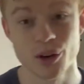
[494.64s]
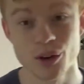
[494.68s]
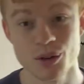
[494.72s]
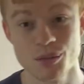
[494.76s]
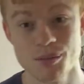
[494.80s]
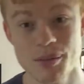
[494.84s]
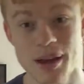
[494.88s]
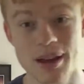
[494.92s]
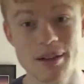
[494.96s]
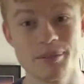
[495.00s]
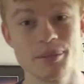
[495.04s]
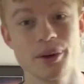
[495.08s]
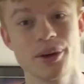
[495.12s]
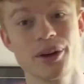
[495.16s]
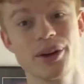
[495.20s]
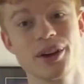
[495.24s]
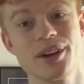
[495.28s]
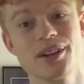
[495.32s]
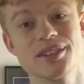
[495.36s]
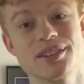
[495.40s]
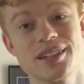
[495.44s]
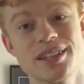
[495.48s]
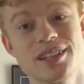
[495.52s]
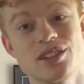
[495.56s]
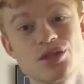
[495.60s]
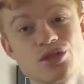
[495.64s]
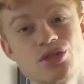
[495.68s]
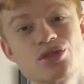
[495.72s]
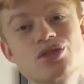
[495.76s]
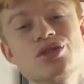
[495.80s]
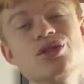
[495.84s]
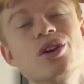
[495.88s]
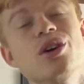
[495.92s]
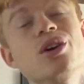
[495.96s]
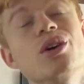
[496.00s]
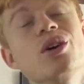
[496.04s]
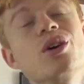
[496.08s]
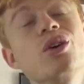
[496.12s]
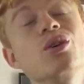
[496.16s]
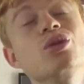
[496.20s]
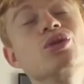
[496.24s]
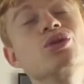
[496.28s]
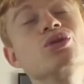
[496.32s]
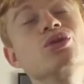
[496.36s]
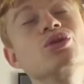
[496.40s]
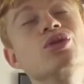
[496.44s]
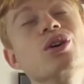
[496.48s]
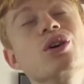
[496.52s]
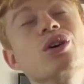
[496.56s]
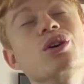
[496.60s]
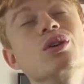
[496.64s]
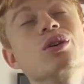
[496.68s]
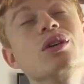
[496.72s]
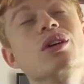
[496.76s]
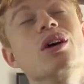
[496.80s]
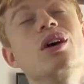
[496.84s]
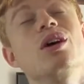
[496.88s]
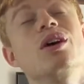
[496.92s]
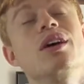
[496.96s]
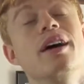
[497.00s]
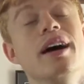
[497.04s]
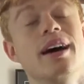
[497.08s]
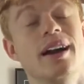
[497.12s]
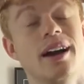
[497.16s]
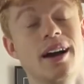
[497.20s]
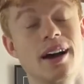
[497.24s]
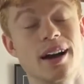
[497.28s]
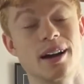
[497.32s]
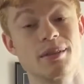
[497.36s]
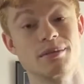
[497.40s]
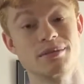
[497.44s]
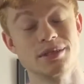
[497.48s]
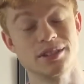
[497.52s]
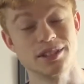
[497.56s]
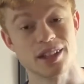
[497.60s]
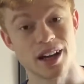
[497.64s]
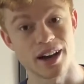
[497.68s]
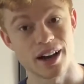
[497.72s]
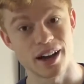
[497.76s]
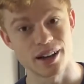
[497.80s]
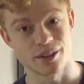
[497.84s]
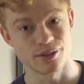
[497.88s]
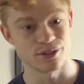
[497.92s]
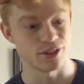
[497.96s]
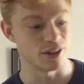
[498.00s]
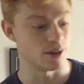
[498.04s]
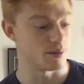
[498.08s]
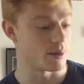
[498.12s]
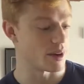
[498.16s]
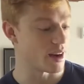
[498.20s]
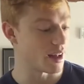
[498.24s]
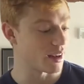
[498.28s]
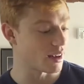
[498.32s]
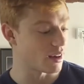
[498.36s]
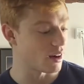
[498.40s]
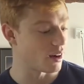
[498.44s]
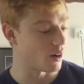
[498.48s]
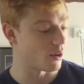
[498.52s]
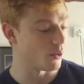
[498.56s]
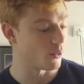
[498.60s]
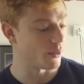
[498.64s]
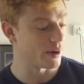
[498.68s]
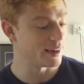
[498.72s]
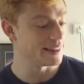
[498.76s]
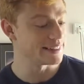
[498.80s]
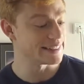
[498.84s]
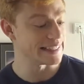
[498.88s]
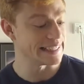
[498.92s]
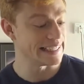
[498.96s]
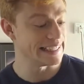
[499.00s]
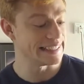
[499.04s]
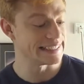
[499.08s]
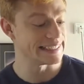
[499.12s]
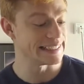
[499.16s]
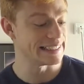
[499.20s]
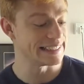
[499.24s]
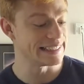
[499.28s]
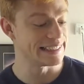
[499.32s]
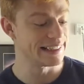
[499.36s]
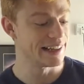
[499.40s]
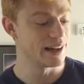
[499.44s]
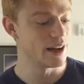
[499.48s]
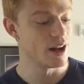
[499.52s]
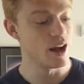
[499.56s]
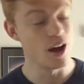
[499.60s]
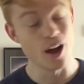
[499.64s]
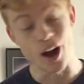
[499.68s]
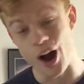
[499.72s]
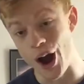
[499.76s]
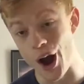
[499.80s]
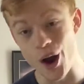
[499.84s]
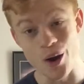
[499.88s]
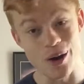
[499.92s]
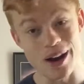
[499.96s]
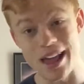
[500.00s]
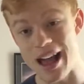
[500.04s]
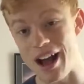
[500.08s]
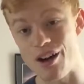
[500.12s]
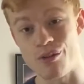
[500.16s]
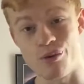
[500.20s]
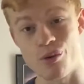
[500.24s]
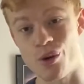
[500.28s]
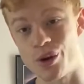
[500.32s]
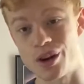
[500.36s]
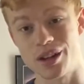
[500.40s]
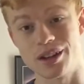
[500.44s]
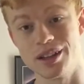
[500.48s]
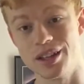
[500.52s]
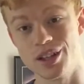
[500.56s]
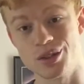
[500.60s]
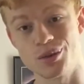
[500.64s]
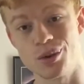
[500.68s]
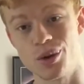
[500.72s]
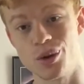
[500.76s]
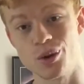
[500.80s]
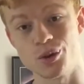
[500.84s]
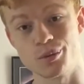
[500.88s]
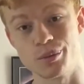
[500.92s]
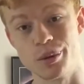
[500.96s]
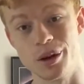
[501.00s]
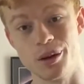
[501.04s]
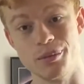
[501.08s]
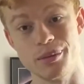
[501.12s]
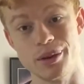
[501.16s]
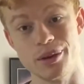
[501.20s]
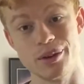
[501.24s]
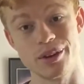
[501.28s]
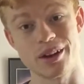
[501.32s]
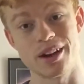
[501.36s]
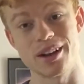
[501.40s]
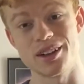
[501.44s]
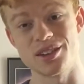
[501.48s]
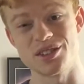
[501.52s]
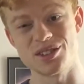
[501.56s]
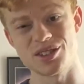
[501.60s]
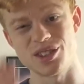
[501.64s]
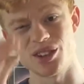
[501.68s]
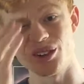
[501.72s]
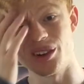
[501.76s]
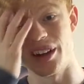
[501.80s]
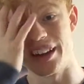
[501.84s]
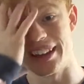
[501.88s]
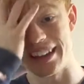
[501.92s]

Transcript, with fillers: homemade burgers, in so, so long and I am dying for them and I can't wait to eat it. I only have one of these rolls per meal, guys, so